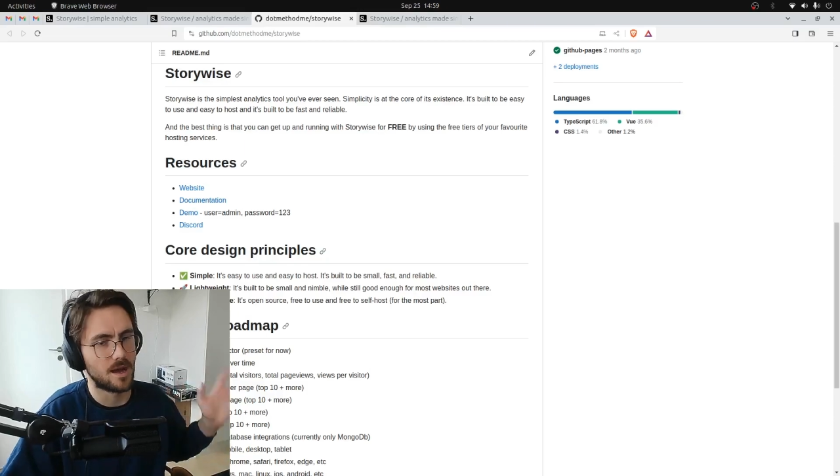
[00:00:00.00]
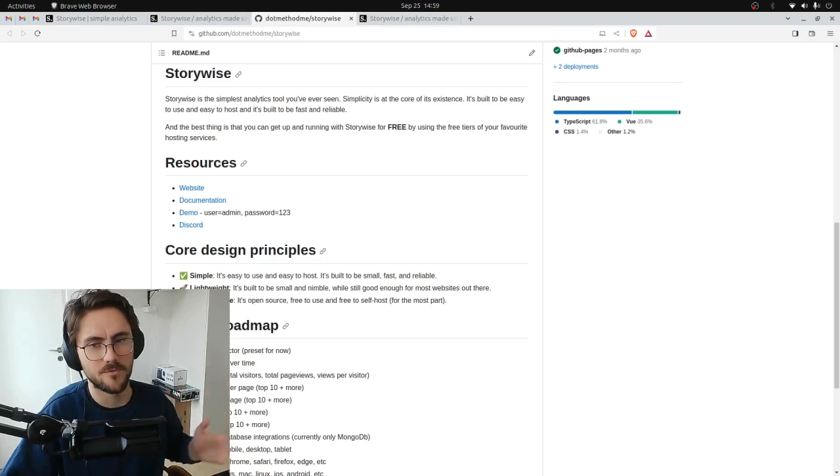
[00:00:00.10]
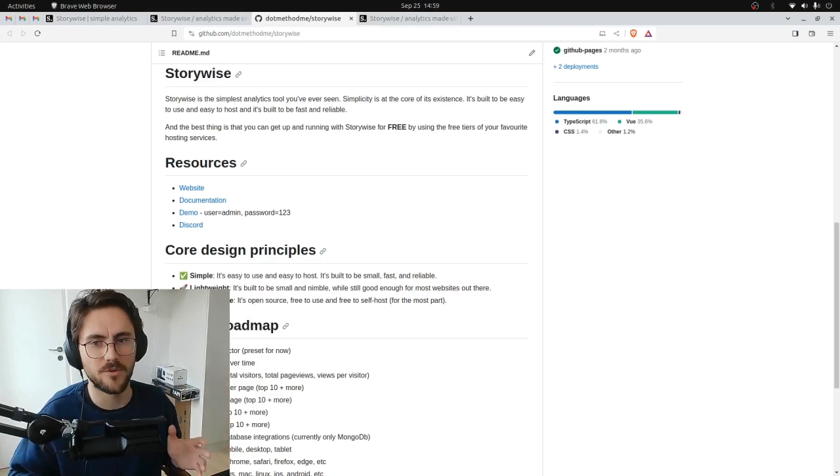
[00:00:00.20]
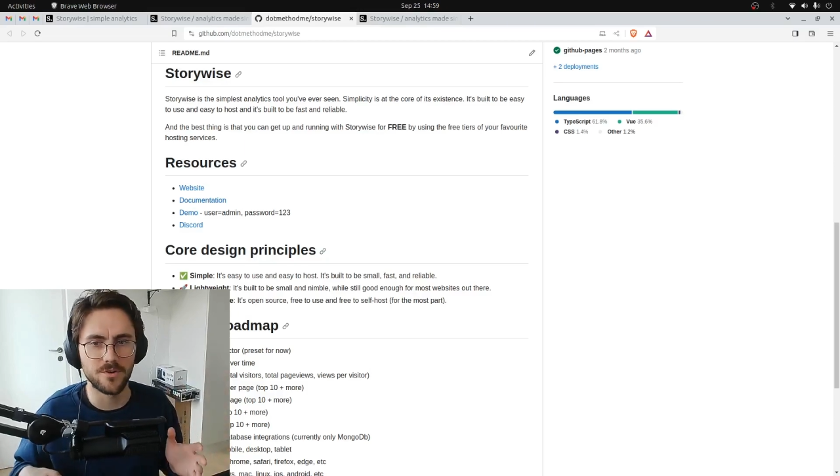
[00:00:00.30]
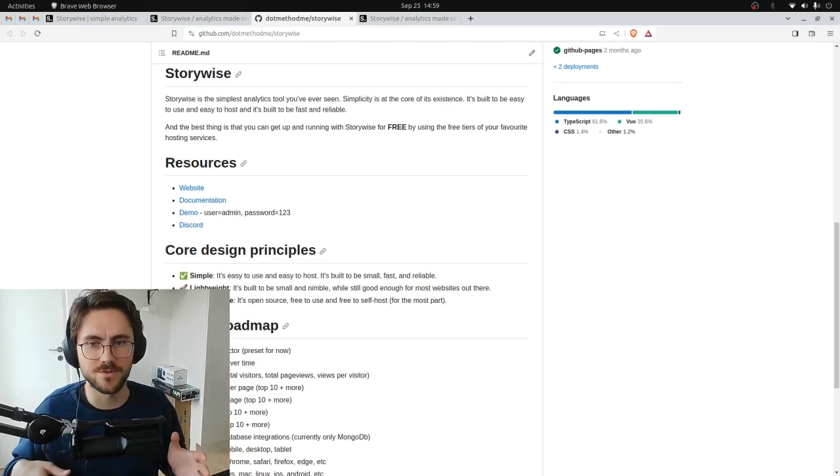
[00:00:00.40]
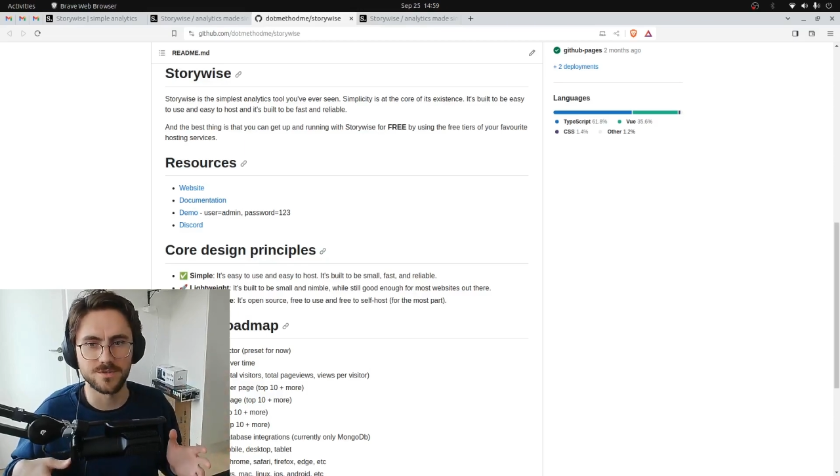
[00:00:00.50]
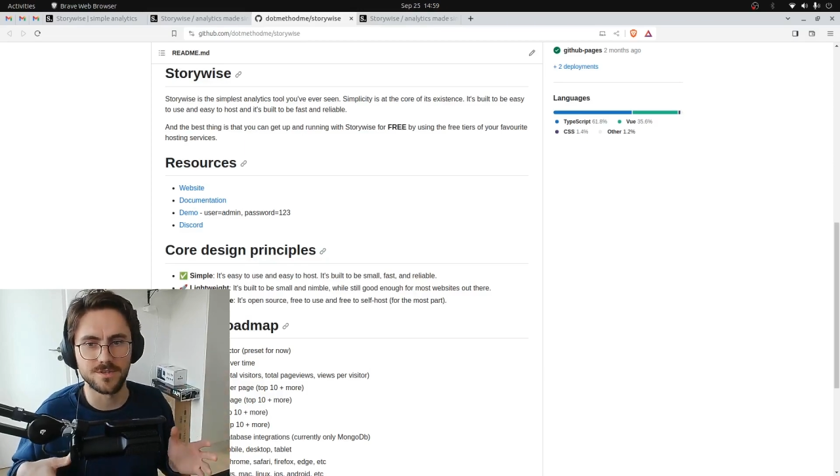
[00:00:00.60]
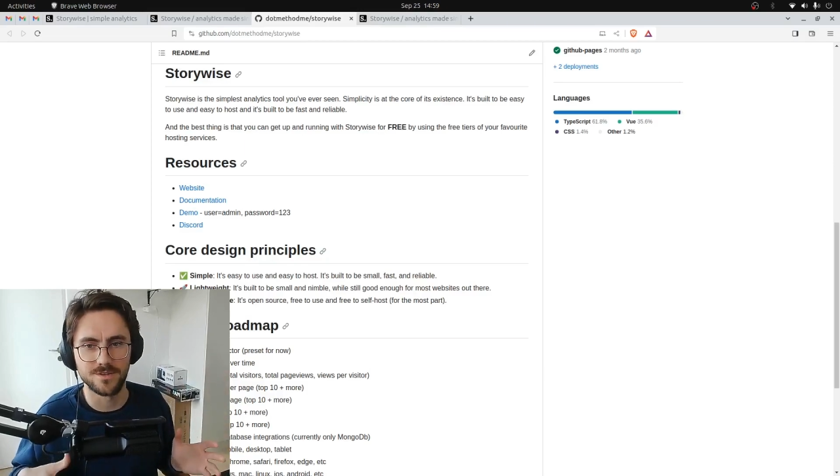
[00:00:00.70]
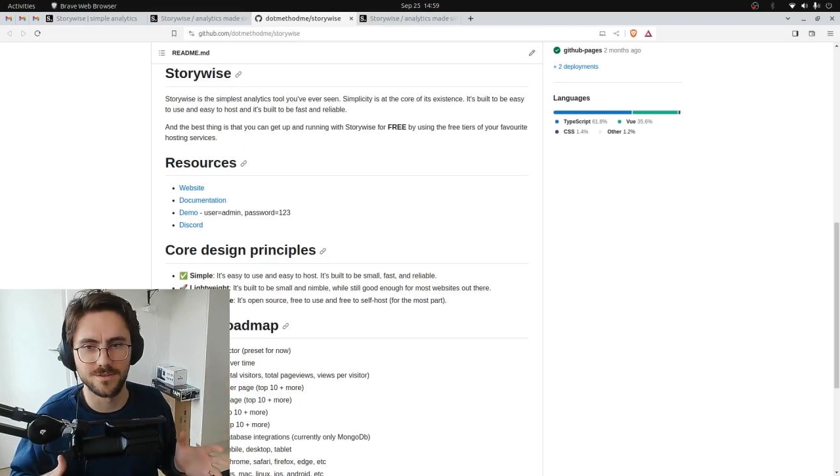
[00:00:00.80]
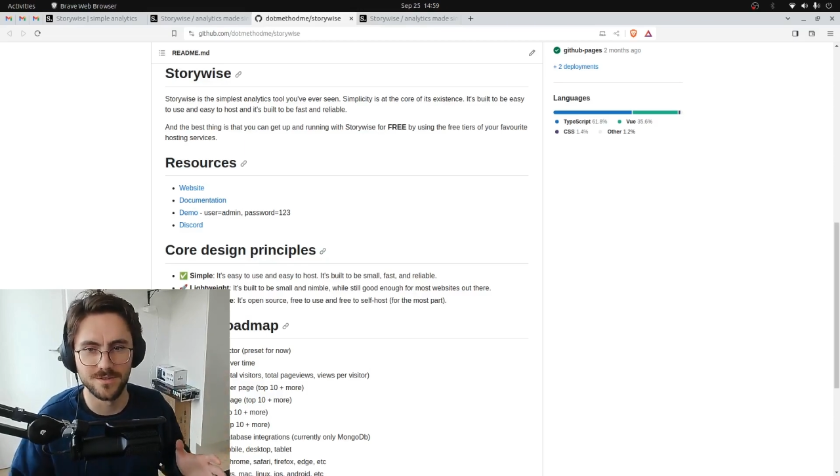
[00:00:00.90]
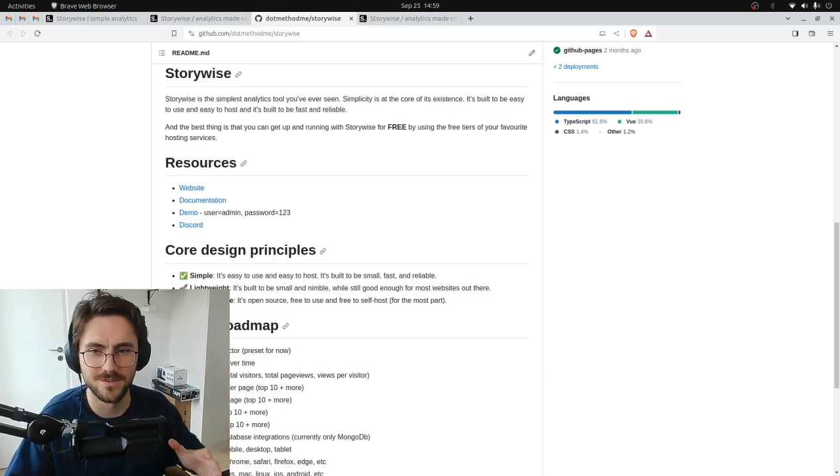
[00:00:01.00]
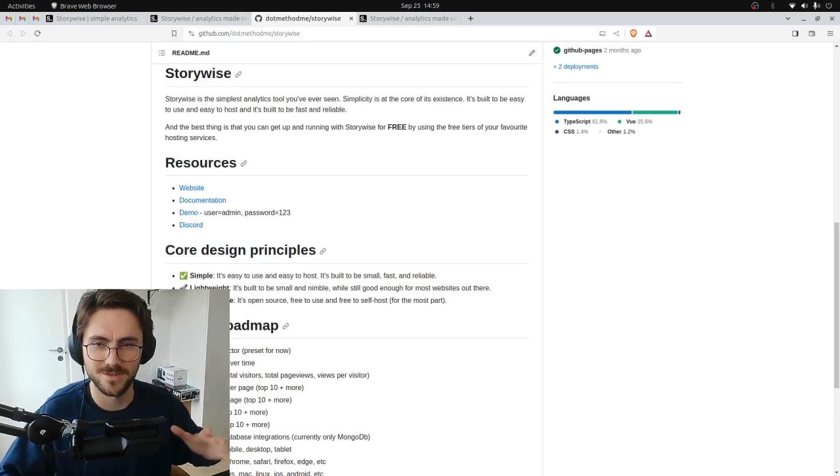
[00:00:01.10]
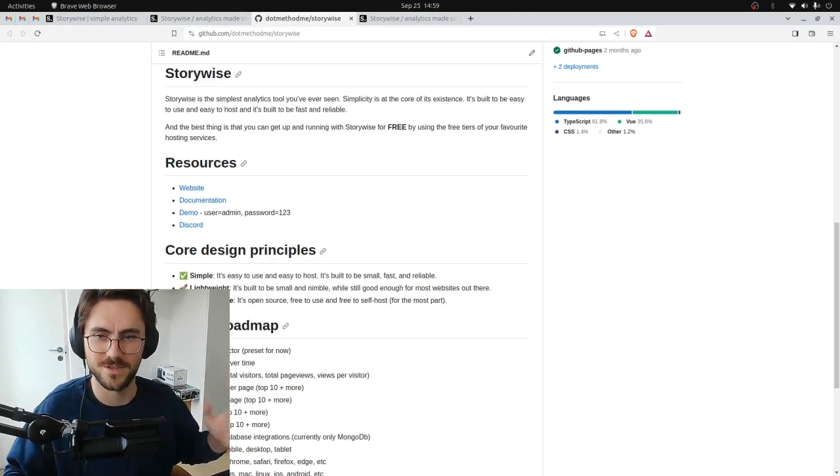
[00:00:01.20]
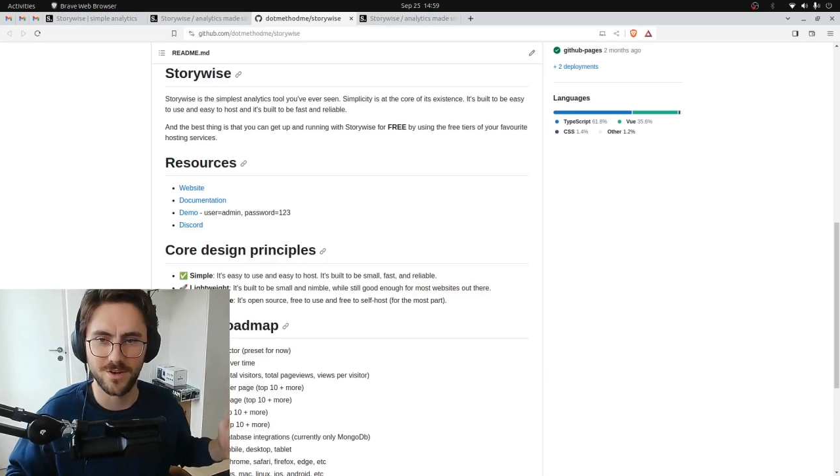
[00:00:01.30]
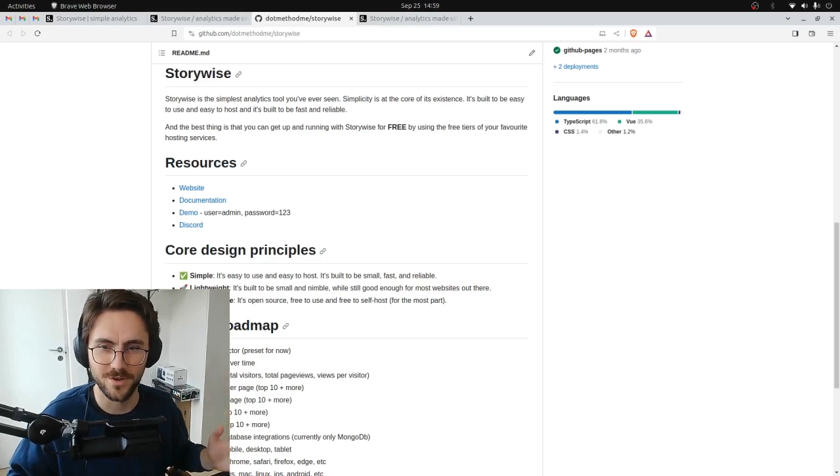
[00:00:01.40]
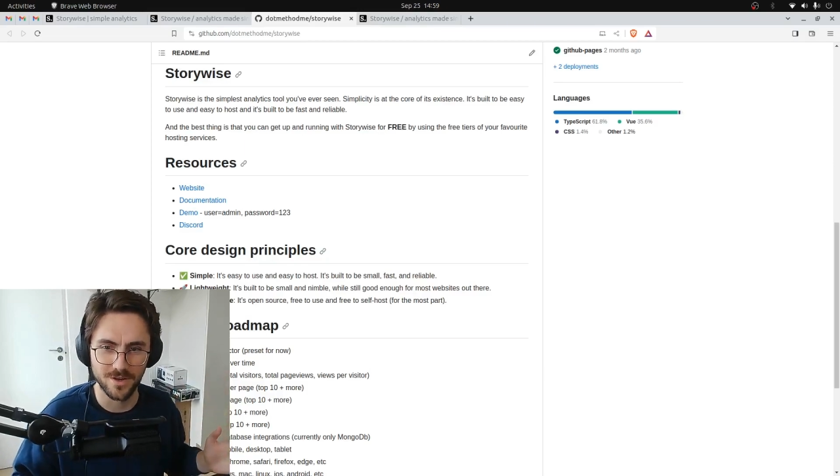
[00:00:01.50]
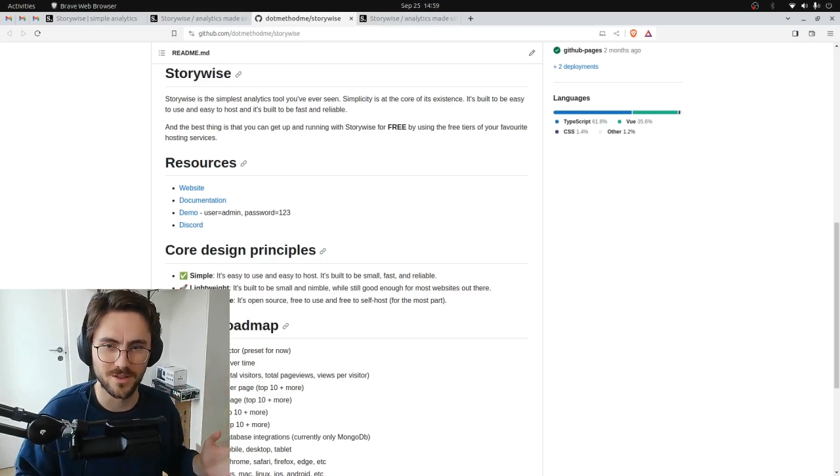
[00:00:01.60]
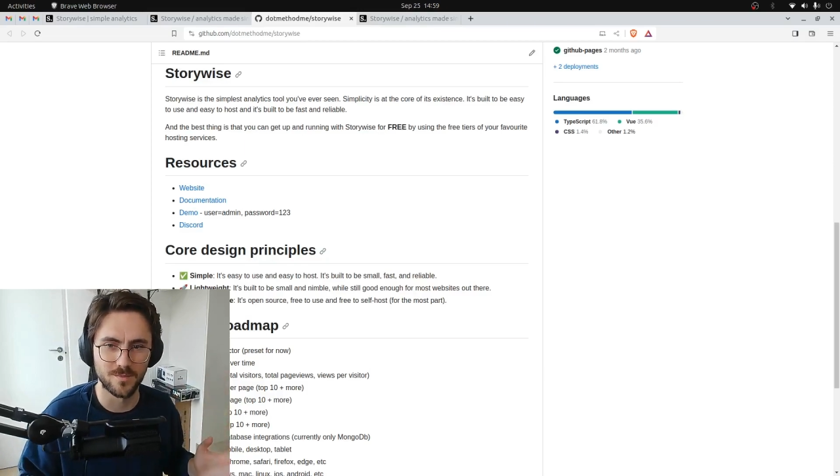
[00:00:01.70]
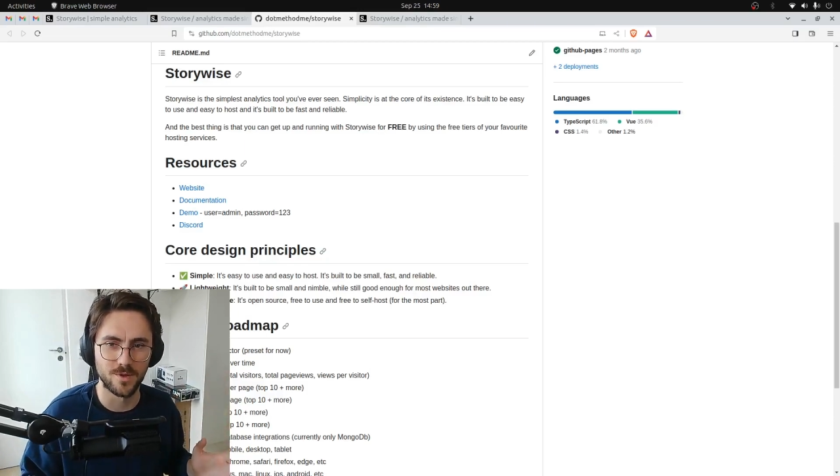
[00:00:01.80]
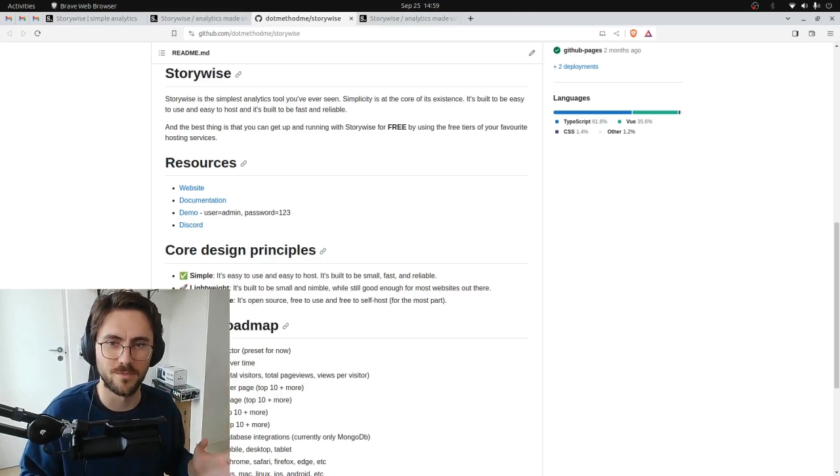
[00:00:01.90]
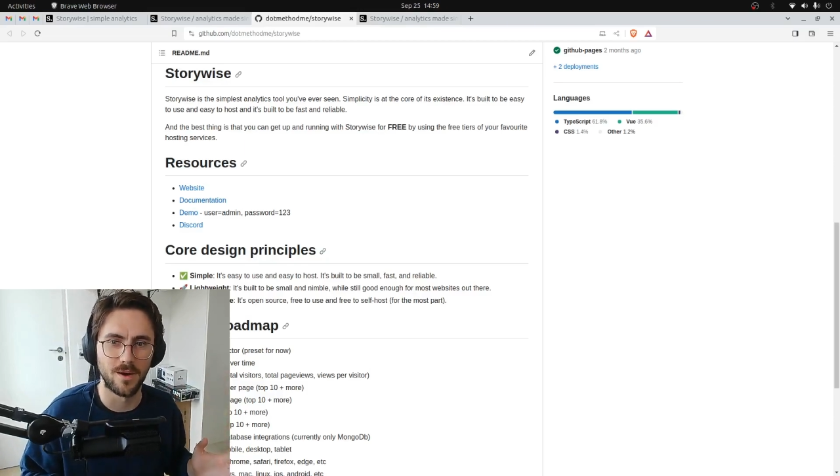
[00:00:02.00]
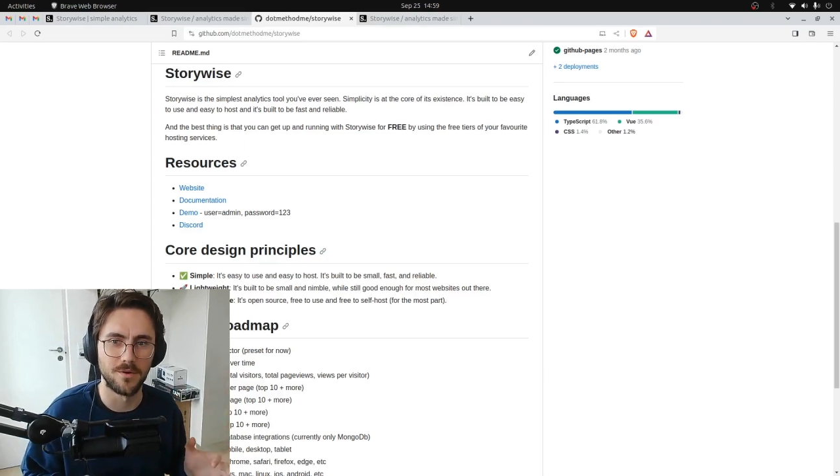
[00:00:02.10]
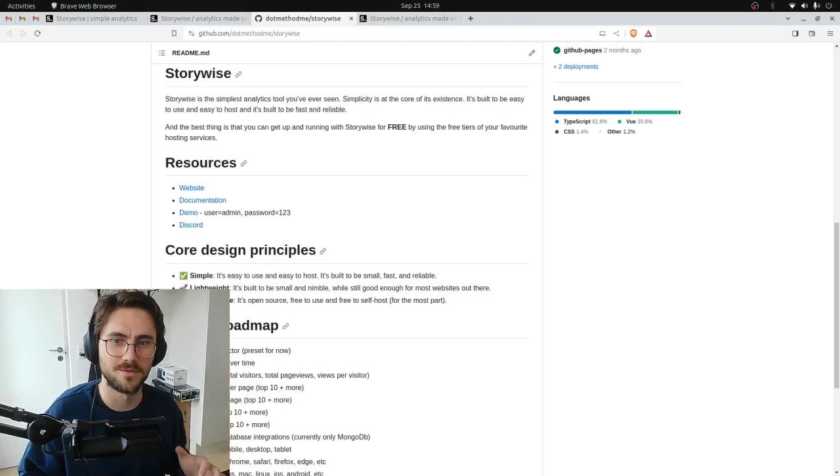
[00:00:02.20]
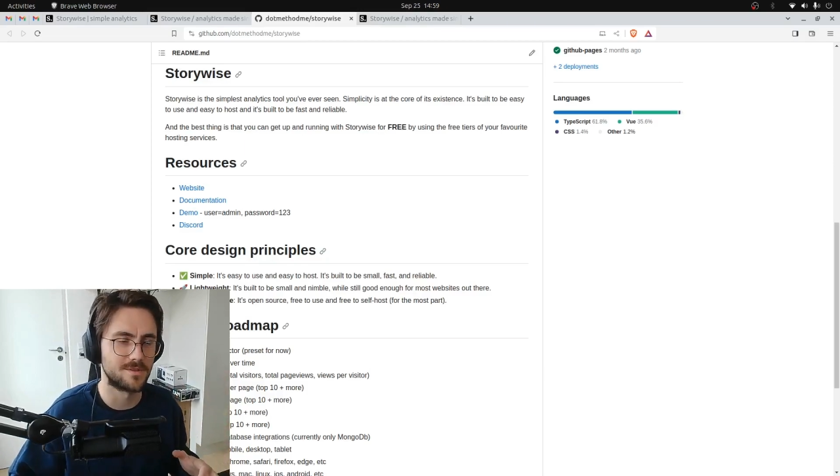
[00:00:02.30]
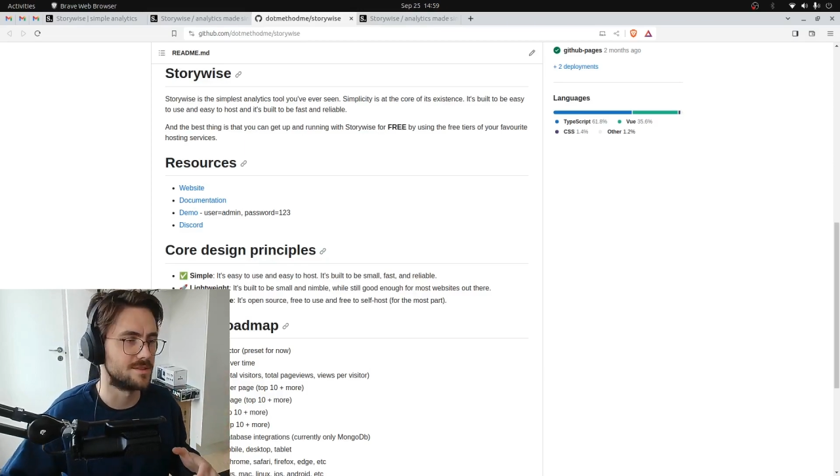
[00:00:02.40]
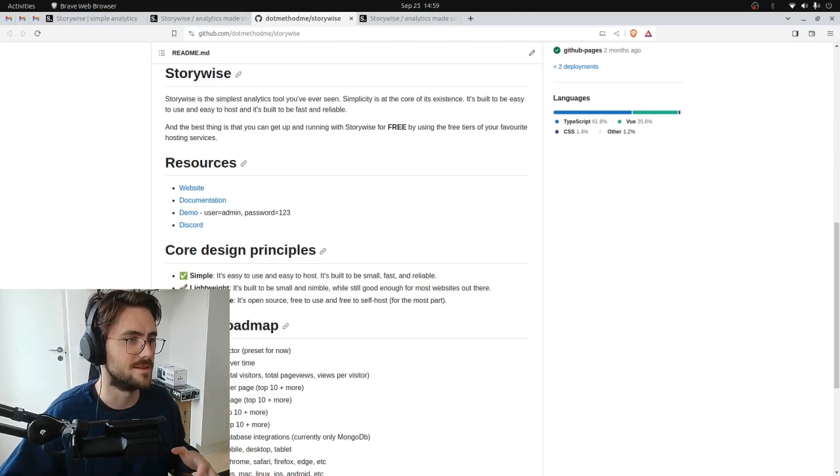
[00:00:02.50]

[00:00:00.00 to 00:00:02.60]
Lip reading: I'm very interested in sharing a little bit about